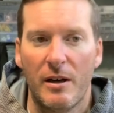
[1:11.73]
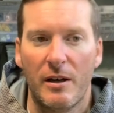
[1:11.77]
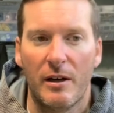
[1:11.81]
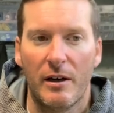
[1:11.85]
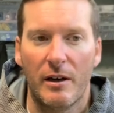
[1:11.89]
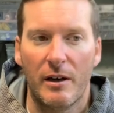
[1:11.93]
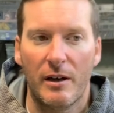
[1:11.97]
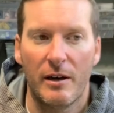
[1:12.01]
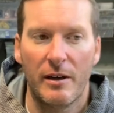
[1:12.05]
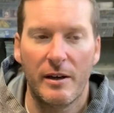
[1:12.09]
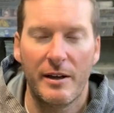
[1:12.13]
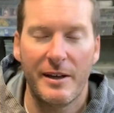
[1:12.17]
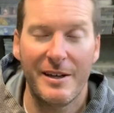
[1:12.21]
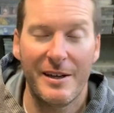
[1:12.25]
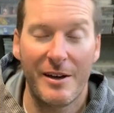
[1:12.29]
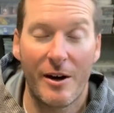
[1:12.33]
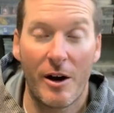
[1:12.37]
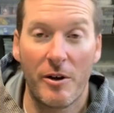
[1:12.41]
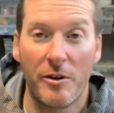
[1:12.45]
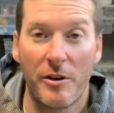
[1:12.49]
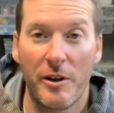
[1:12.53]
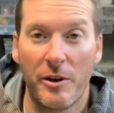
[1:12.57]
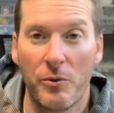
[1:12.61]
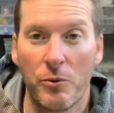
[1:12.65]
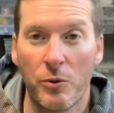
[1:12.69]
Are
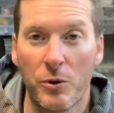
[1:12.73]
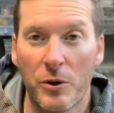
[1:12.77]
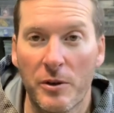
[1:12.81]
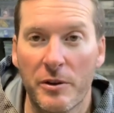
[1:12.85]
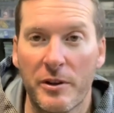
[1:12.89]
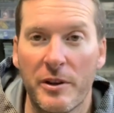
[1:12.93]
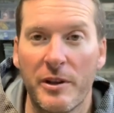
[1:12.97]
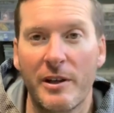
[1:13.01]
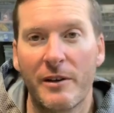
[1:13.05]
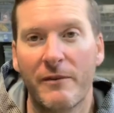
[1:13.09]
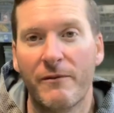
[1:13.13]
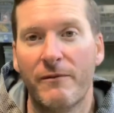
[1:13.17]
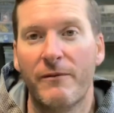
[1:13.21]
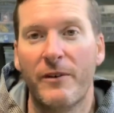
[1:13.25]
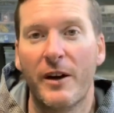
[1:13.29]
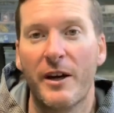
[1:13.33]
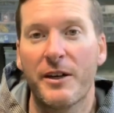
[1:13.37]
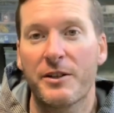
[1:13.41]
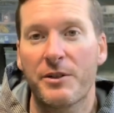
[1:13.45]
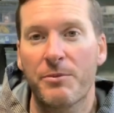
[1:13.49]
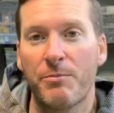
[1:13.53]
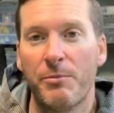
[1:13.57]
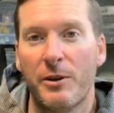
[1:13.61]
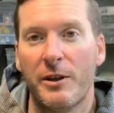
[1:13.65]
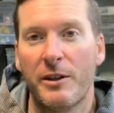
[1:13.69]
they worth the
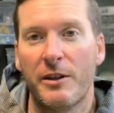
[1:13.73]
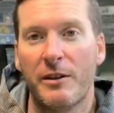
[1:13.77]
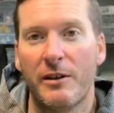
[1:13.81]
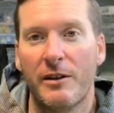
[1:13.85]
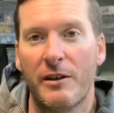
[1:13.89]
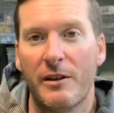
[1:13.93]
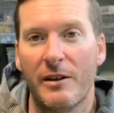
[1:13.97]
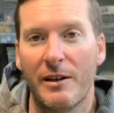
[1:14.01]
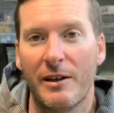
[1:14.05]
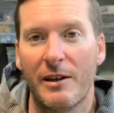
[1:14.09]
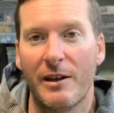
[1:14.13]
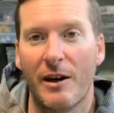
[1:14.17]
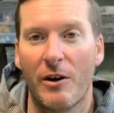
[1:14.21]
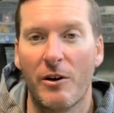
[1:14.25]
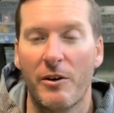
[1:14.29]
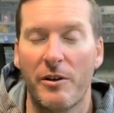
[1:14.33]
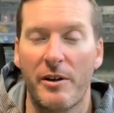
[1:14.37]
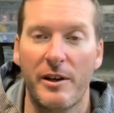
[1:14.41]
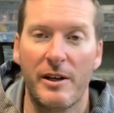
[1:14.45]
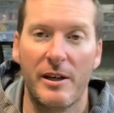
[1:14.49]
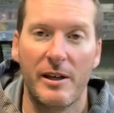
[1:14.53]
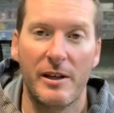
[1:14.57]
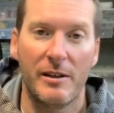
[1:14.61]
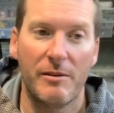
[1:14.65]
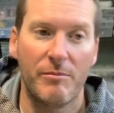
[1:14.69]
investment? Are
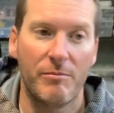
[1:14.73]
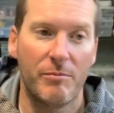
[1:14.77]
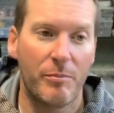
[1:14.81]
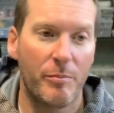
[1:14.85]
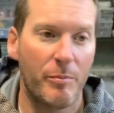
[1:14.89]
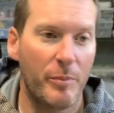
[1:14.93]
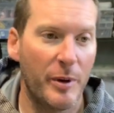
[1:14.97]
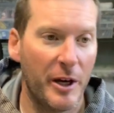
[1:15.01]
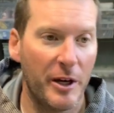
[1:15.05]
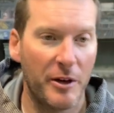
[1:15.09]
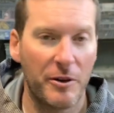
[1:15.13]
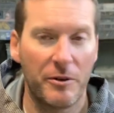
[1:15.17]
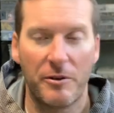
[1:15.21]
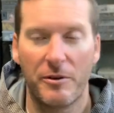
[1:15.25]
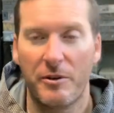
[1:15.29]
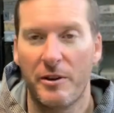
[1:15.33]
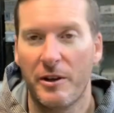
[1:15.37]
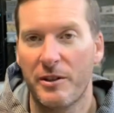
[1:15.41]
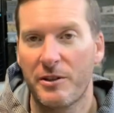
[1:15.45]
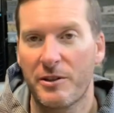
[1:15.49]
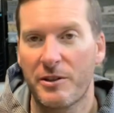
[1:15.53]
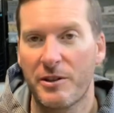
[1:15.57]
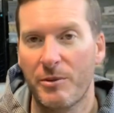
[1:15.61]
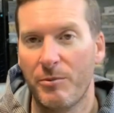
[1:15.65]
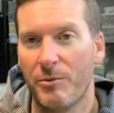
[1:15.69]
they better
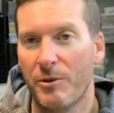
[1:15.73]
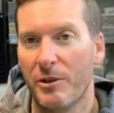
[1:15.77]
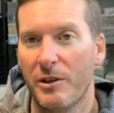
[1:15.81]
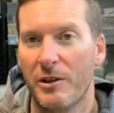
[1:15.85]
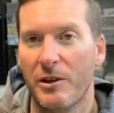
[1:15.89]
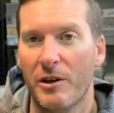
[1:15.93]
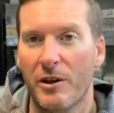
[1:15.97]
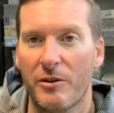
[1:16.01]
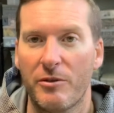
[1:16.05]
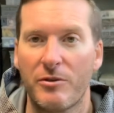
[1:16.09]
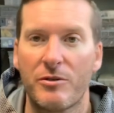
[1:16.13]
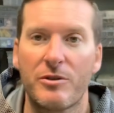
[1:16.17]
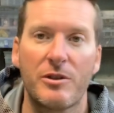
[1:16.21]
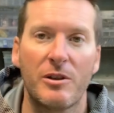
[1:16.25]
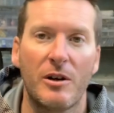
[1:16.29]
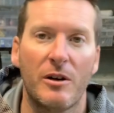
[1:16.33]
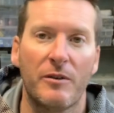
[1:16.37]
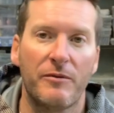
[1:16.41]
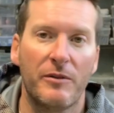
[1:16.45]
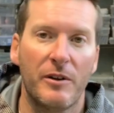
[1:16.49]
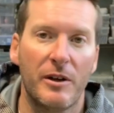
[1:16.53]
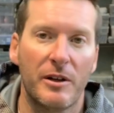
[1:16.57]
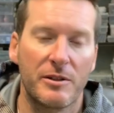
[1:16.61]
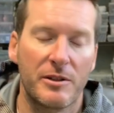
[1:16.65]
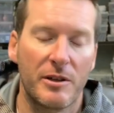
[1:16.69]
than some of the other stuff
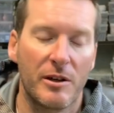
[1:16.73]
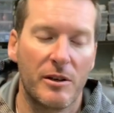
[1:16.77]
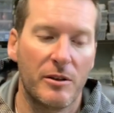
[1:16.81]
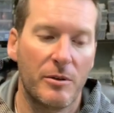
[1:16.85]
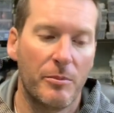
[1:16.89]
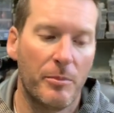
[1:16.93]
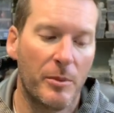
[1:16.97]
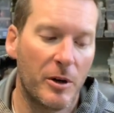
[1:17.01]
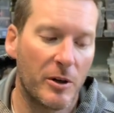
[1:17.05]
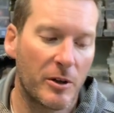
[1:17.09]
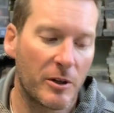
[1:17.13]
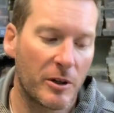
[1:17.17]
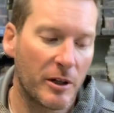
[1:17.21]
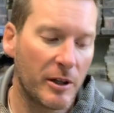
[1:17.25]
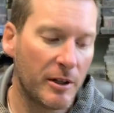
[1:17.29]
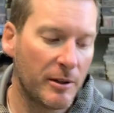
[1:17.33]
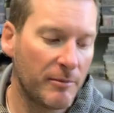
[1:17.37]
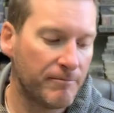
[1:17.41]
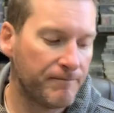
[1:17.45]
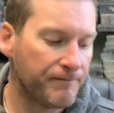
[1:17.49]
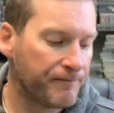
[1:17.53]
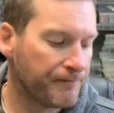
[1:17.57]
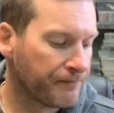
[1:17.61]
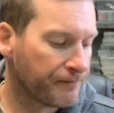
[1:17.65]
that's on the market?